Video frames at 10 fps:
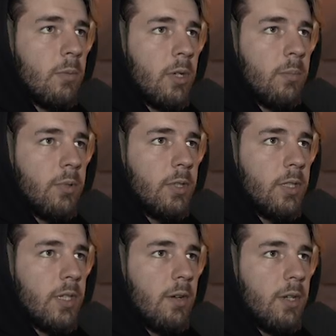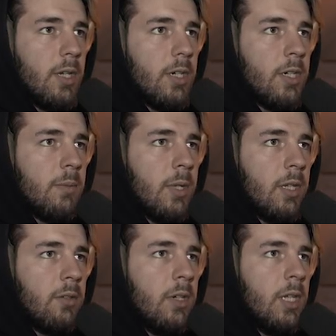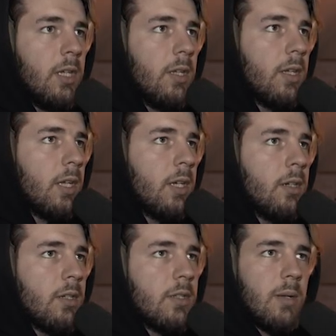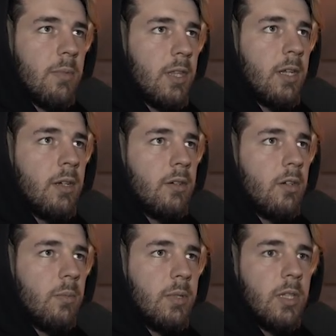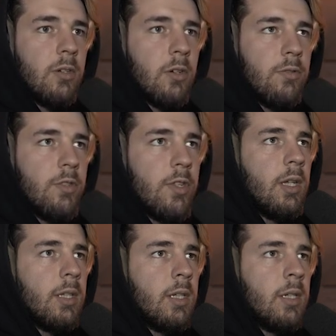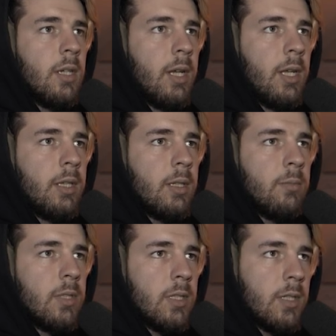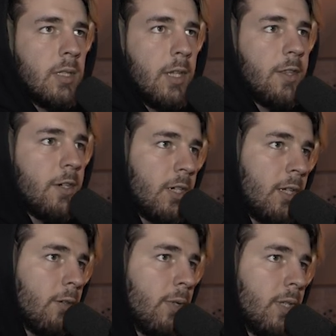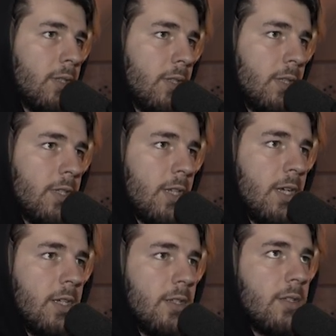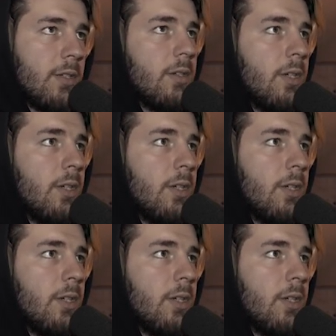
I'm gonna put this down here, make unique, and same thing, copy the notes and then add them to the third 808 in this case.